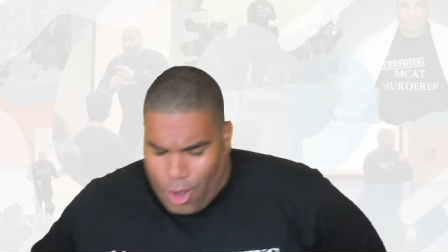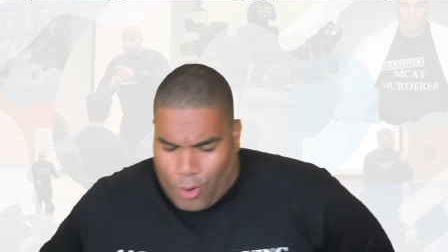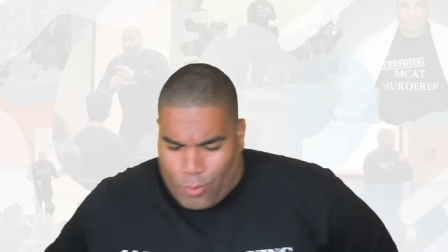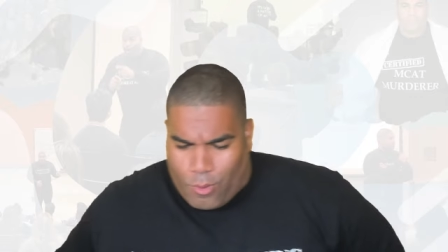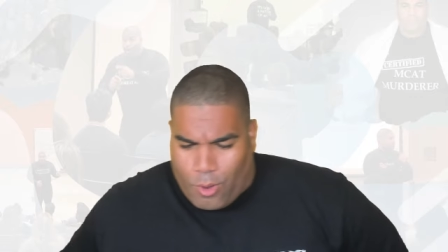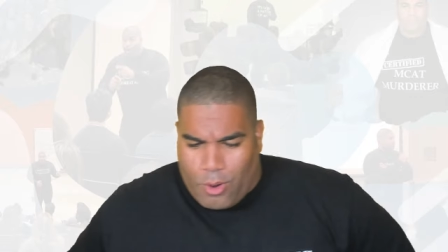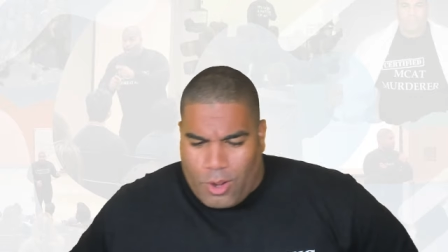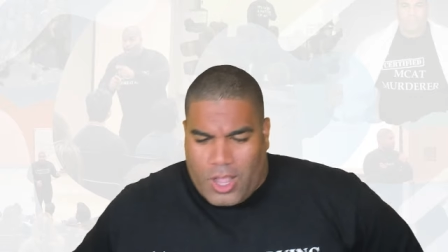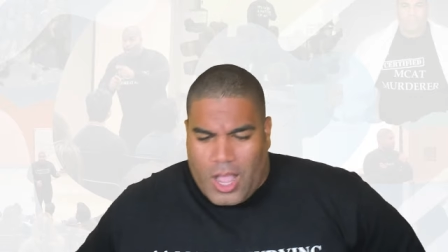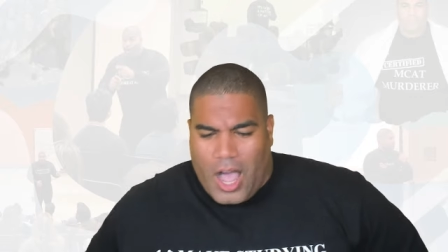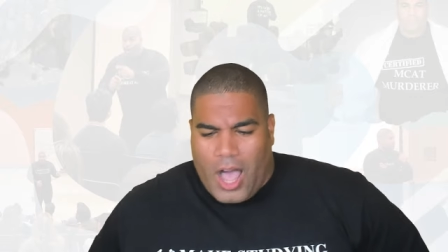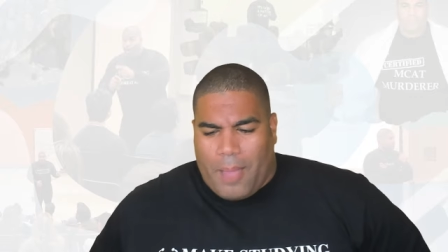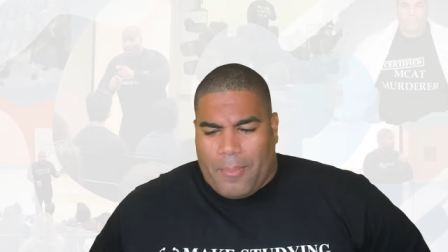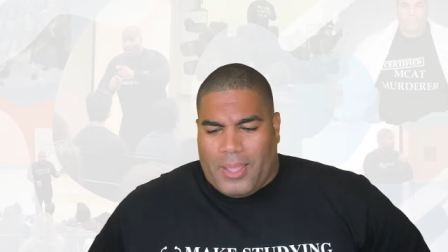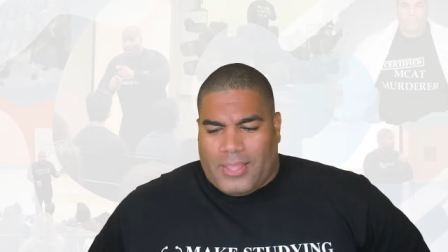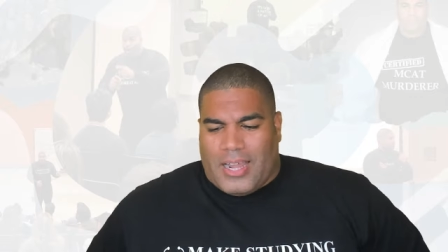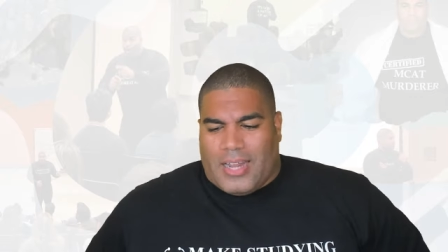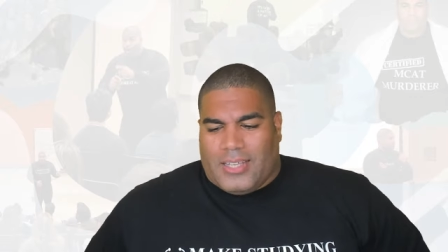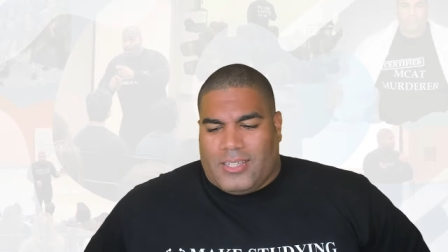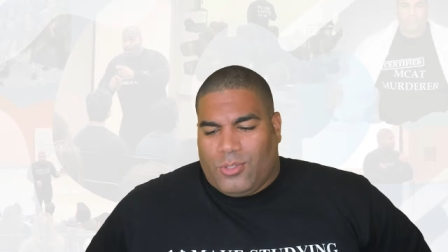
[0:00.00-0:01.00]
wrote a
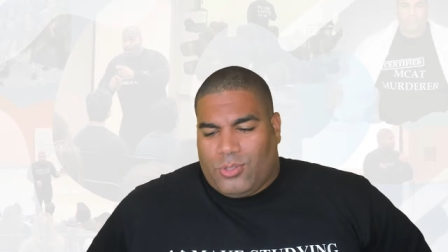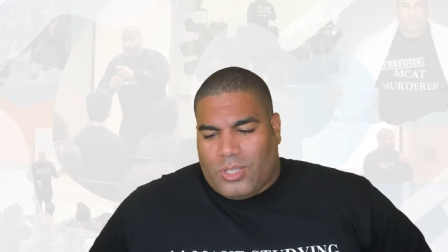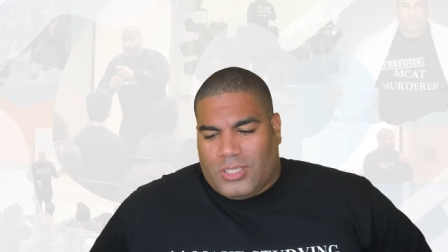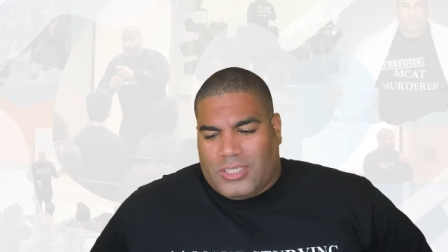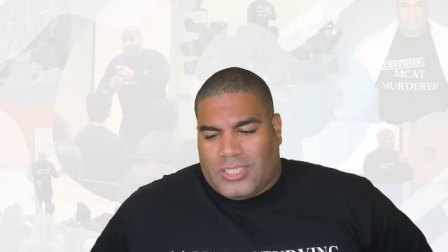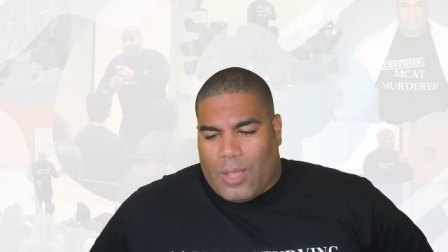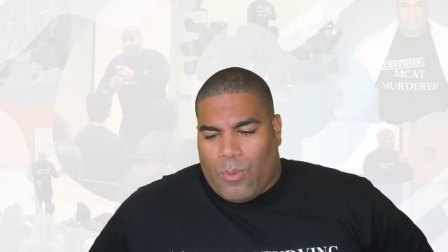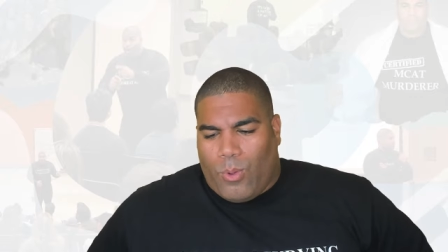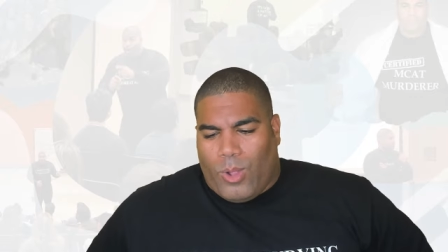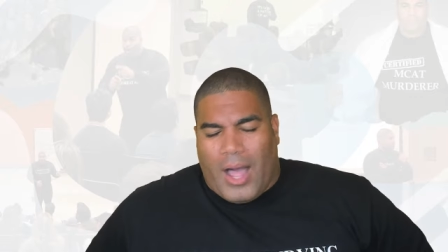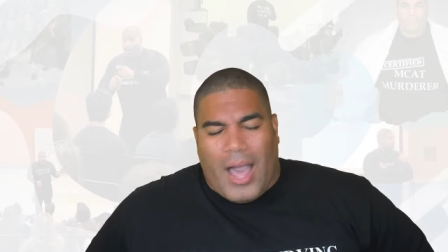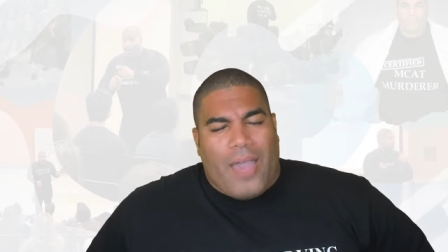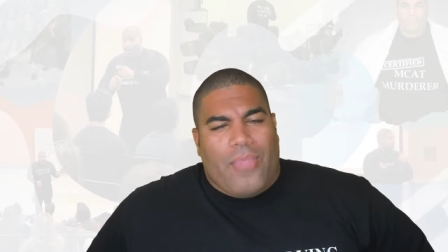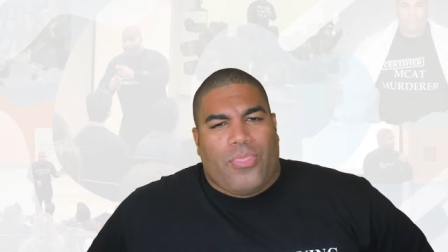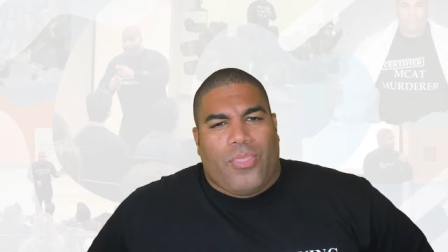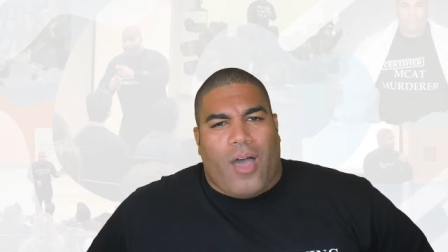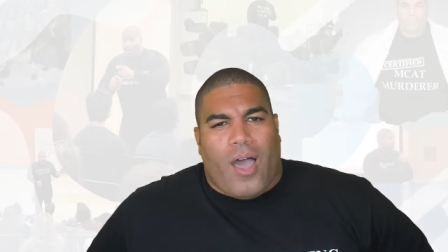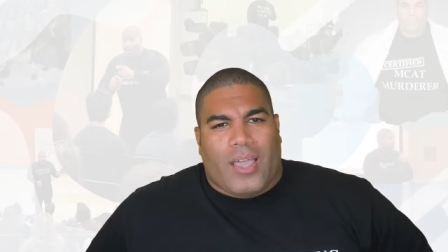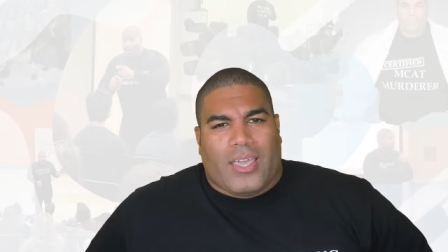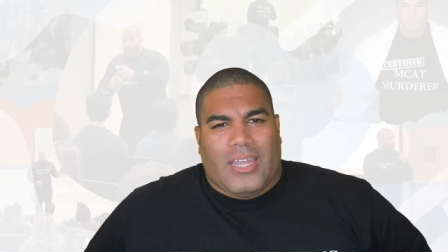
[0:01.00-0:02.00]
comment that essentially said, well, I
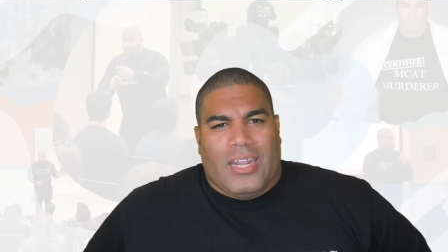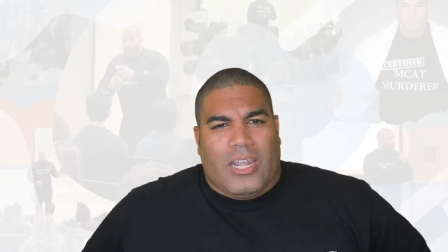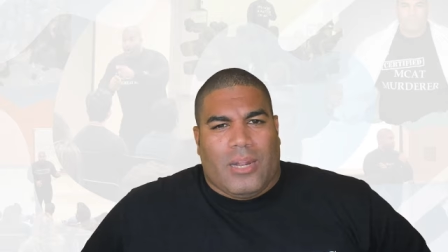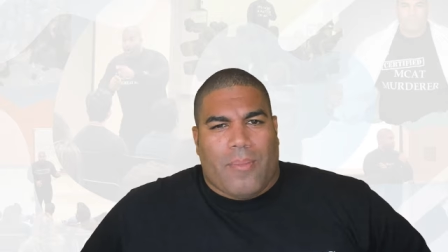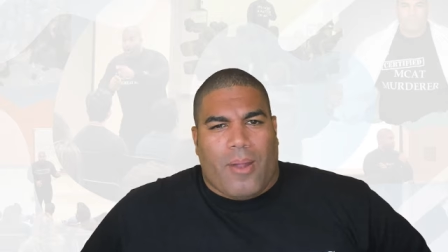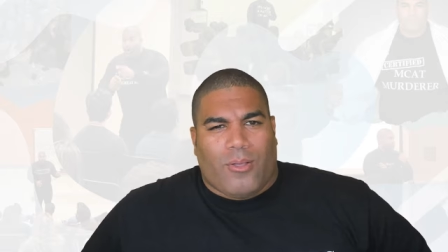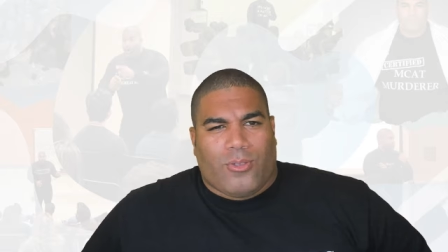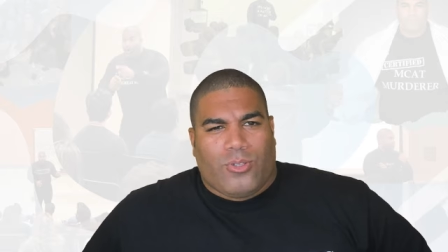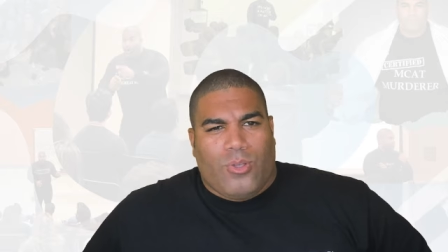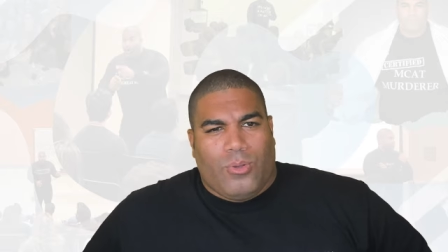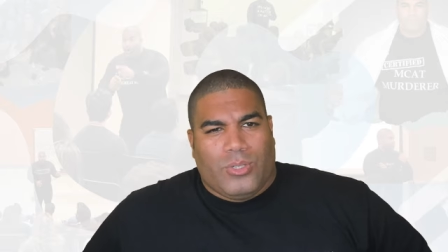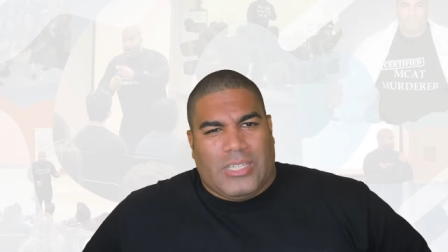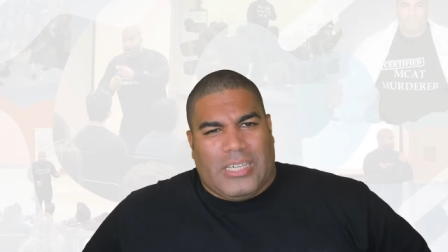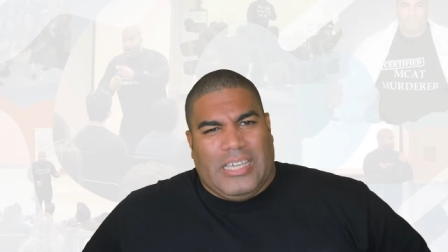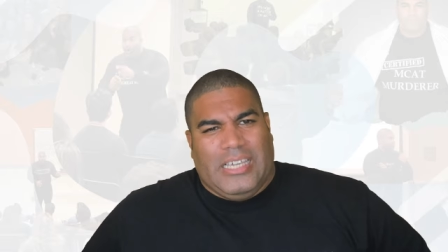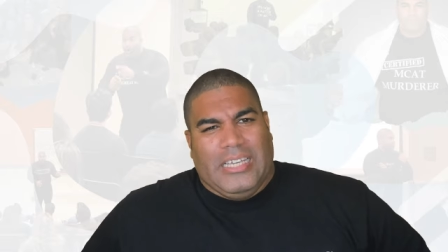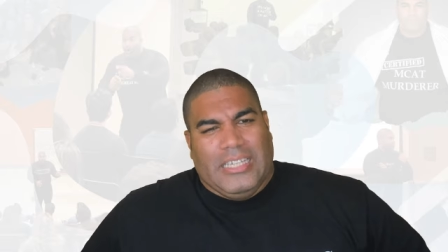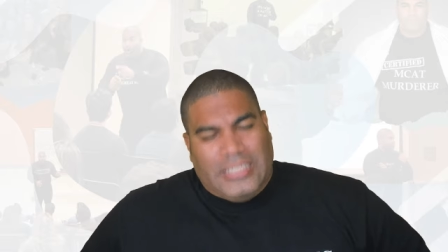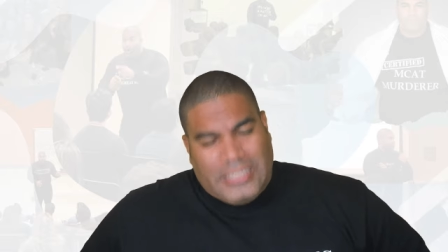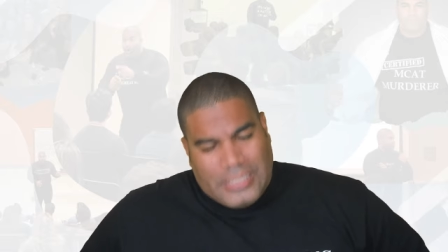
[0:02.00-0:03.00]
thought getting into medical school was
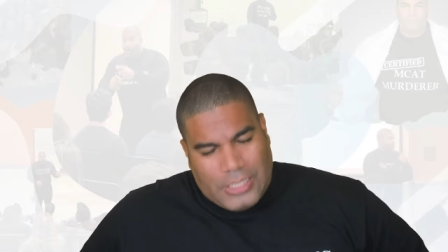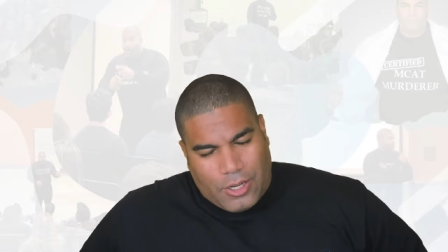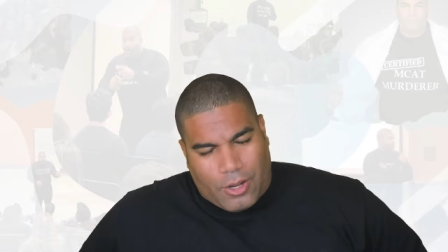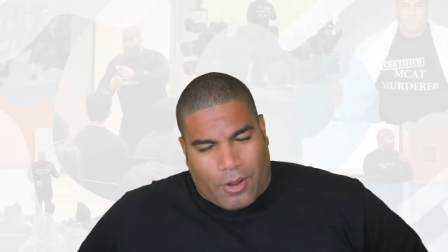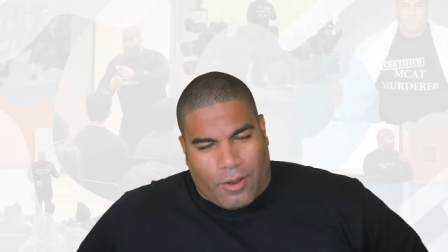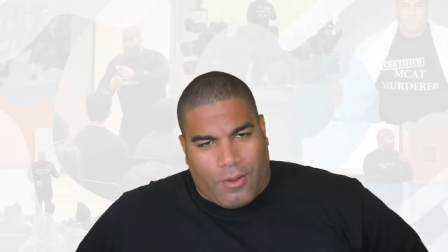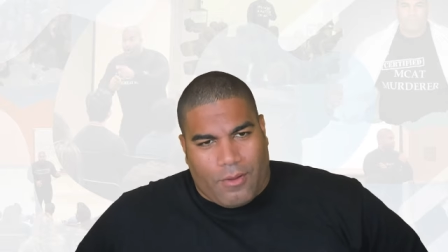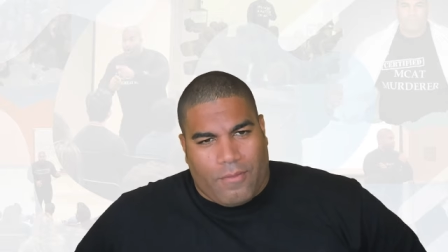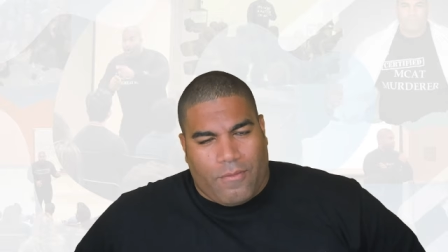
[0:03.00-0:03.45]
easier